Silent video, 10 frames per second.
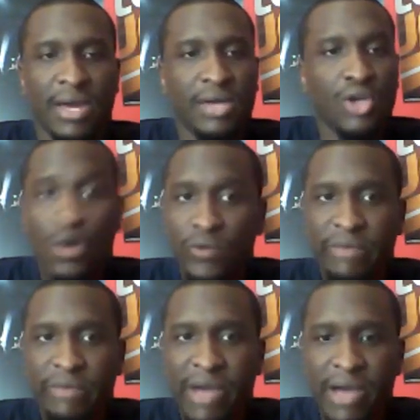no
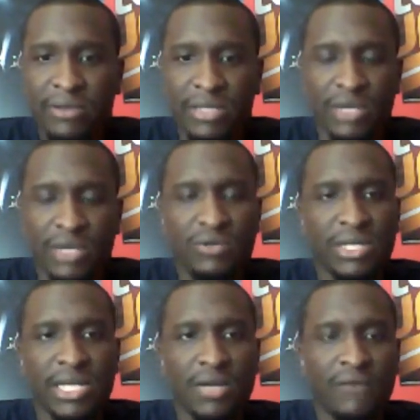rebounds and you
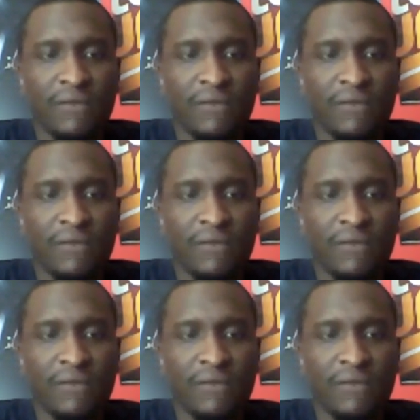just getting off the